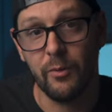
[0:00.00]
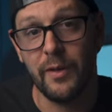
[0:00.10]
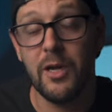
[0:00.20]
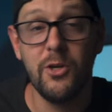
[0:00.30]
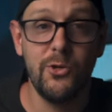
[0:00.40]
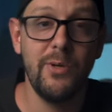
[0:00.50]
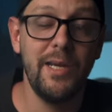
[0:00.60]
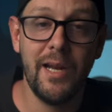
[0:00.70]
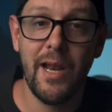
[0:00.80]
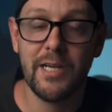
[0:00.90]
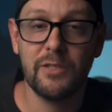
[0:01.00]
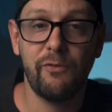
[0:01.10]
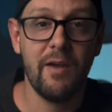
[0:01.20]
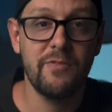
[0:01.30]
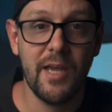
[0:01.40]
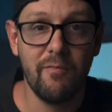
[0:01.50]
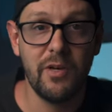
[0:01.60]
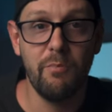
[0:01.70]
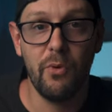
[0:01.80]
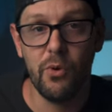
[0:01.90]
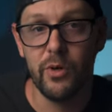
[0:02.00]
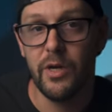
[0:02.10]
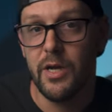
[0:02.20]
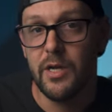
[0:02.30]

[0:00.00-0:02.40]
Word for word: Now you do need an X570 board